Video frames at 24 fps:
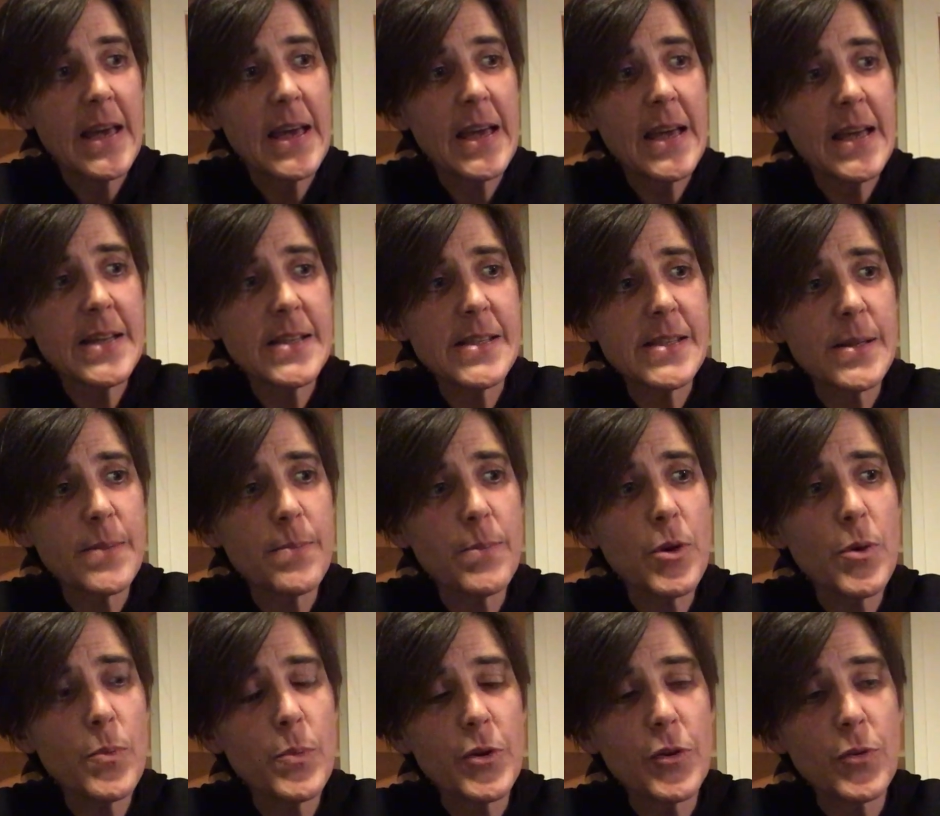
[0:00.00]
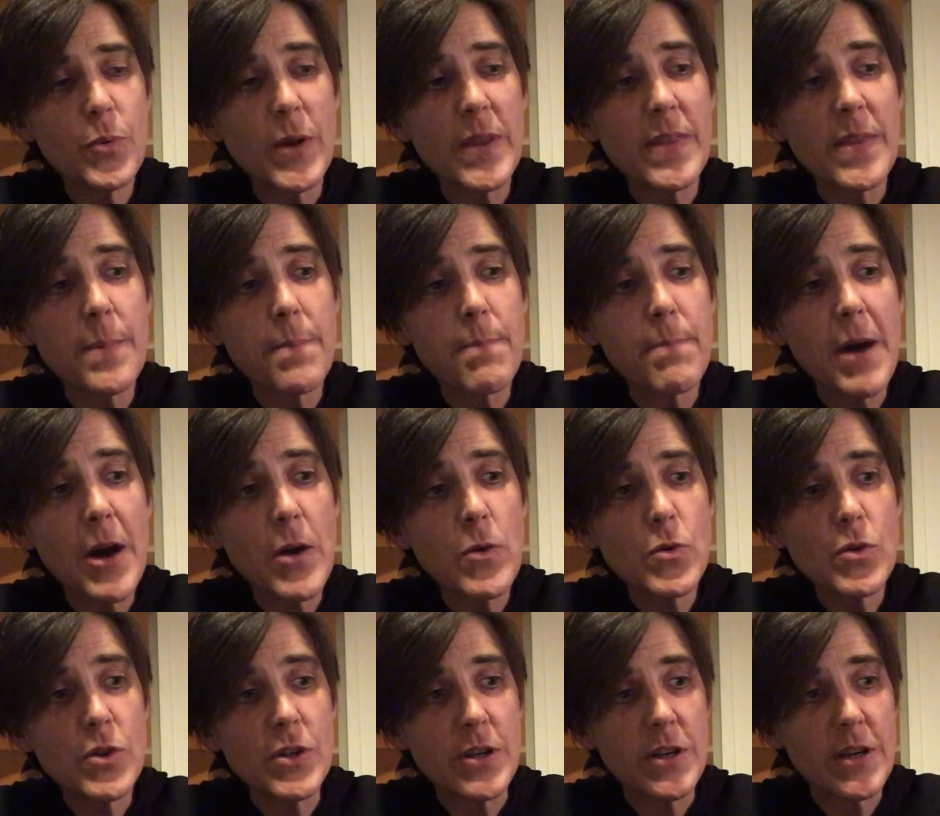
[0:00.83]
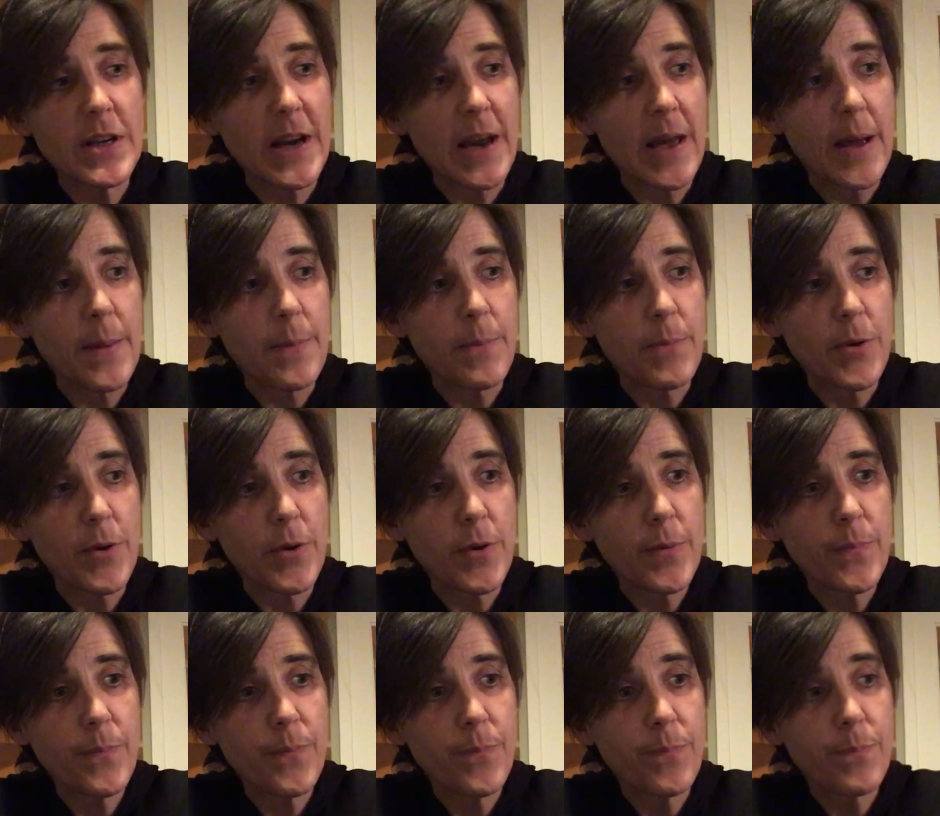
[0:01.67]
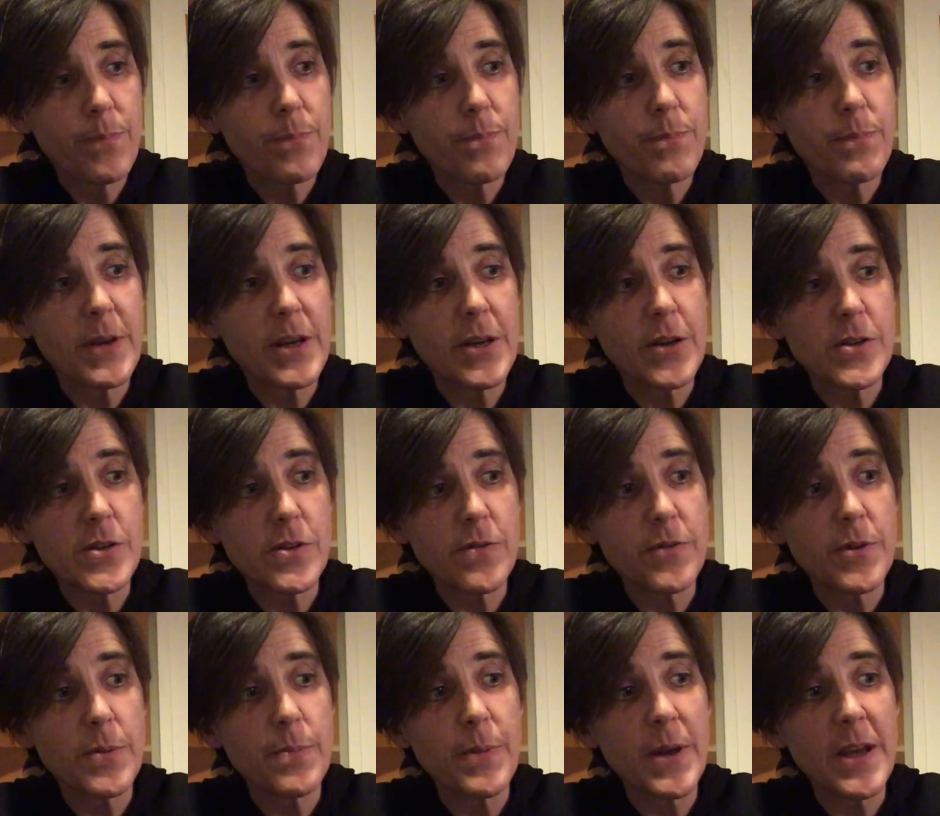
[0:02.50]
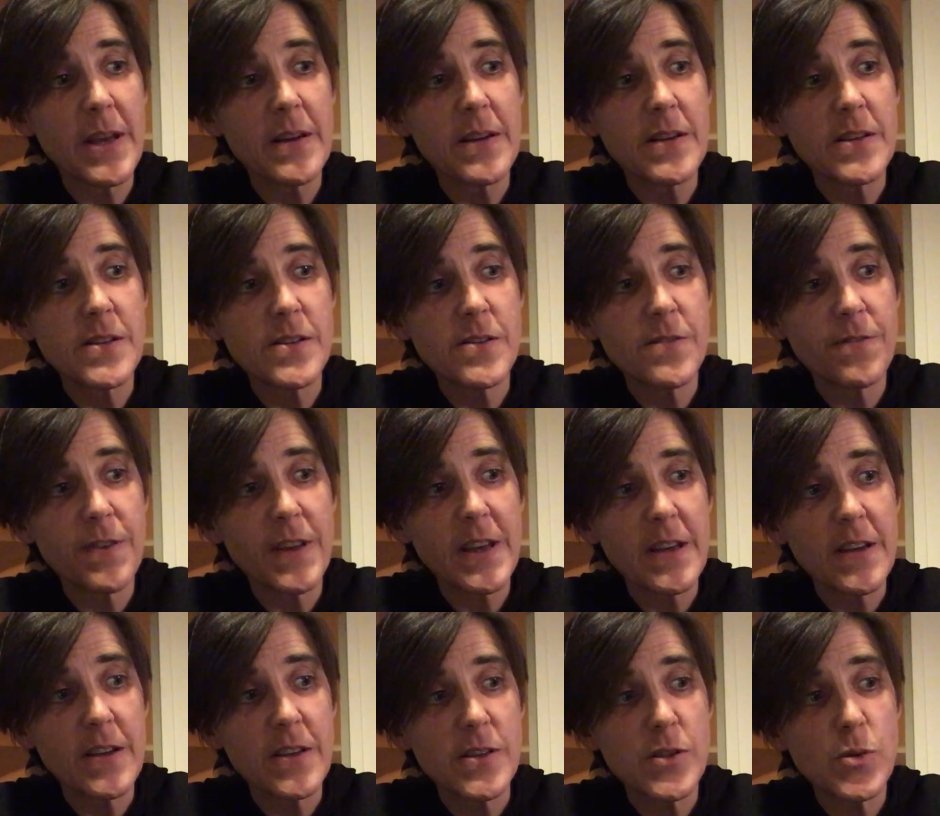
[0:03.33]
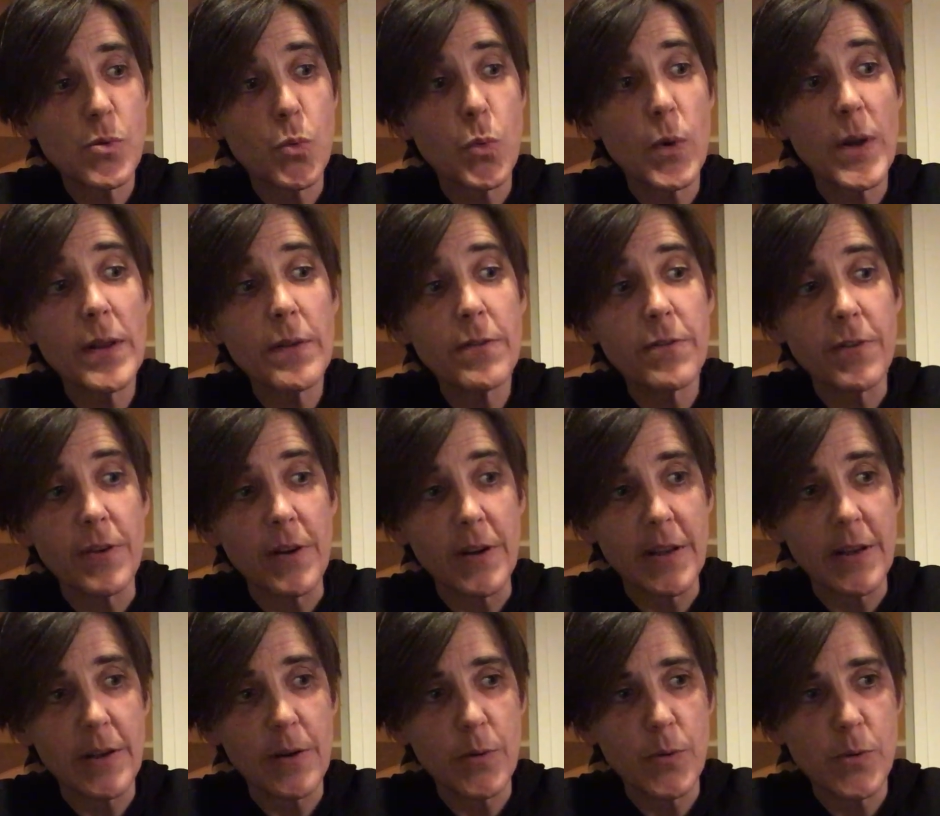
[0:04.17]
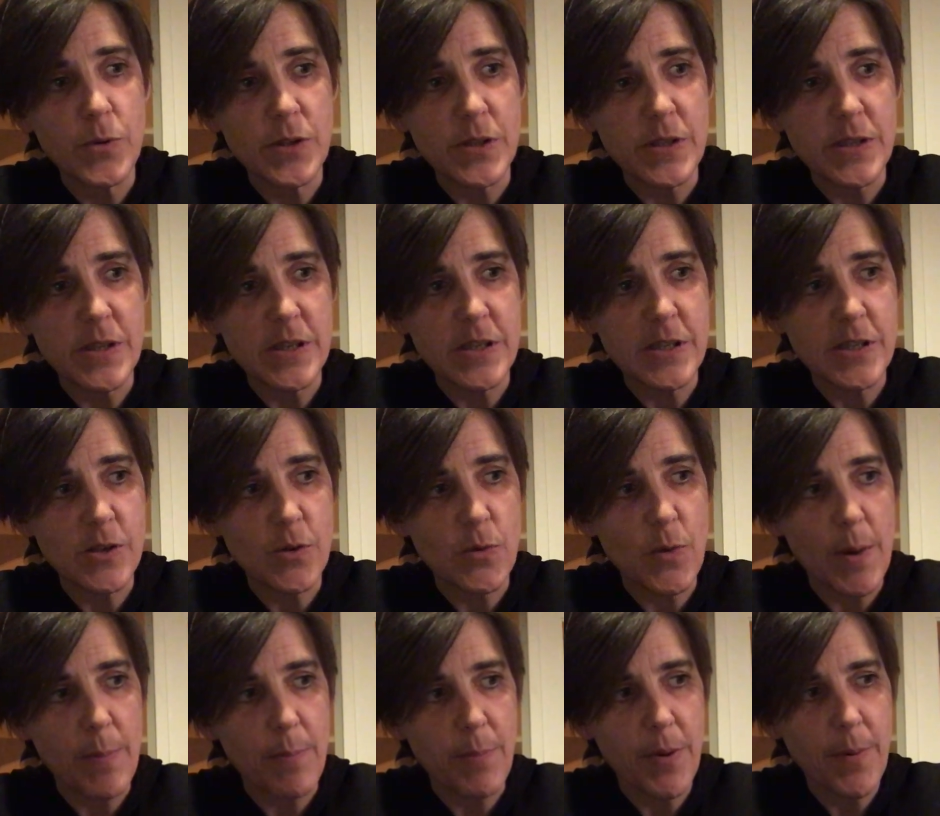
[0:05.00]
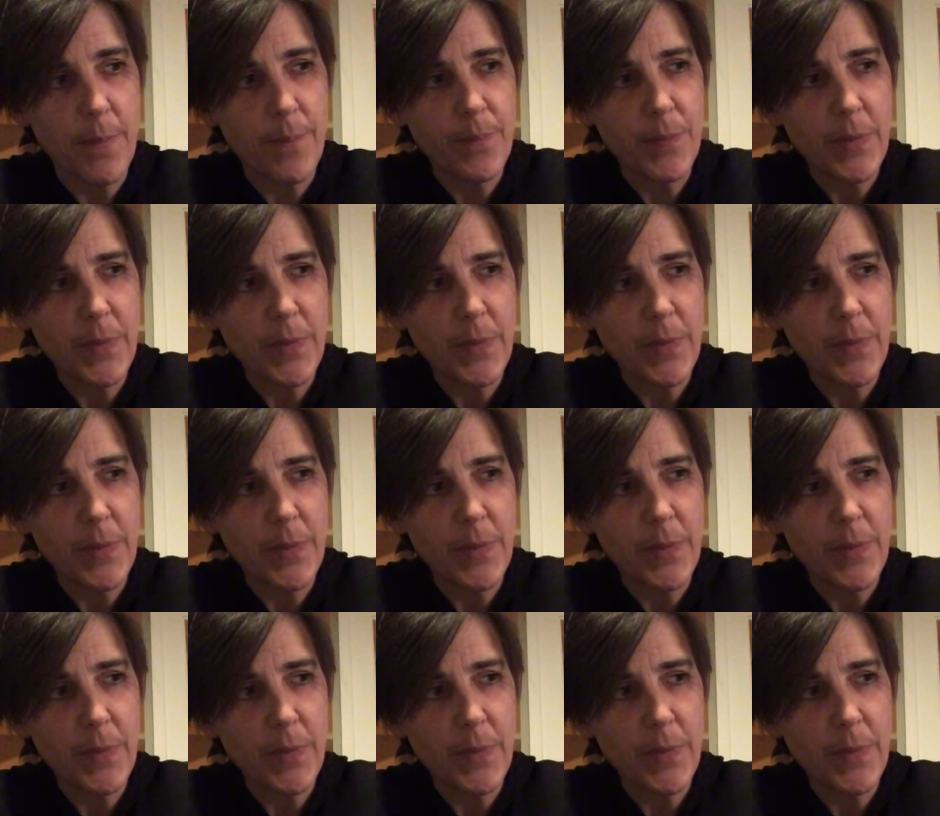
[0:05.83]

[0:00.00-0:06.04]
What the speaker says: It's the moment when the mountain climber, because of the pain in his fingers, willfully loosens his grip,